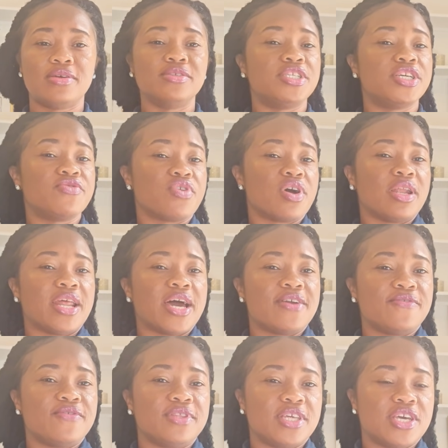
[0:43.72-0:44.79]
general
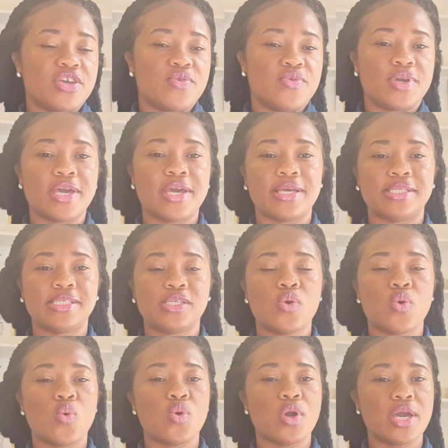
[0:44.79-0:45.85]
life in the UK.
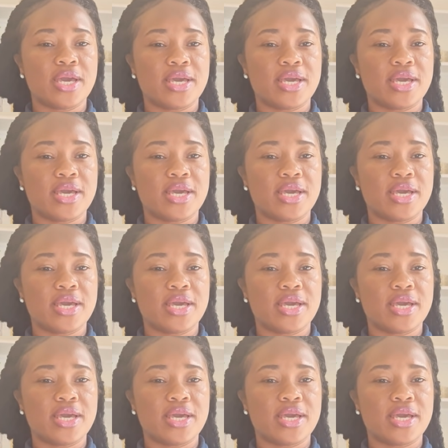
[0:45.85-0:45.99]
So